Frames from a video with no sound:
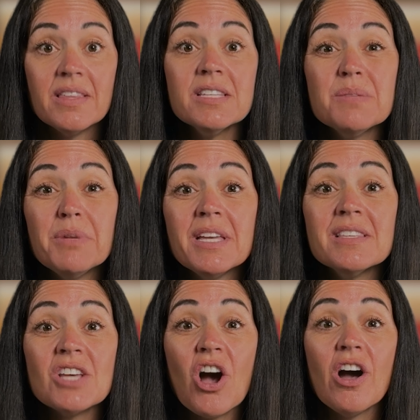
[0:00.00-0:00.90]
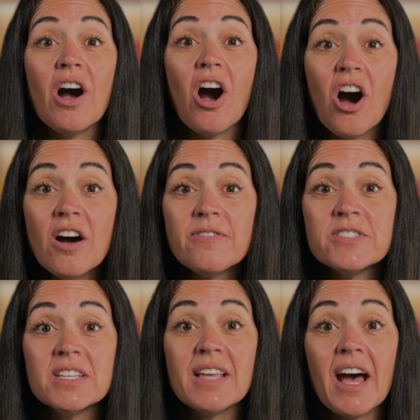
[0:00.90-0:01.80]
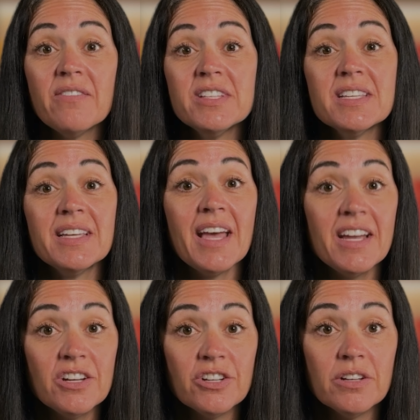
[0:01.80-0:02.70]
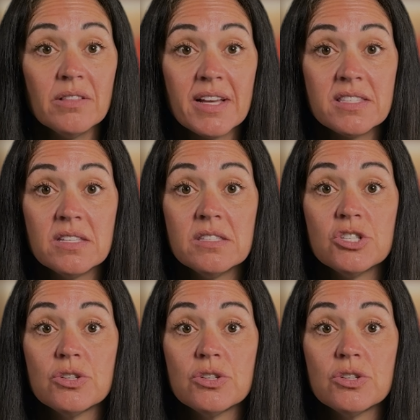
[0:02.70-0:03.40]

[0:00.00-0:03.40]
This means often having to cater your lessons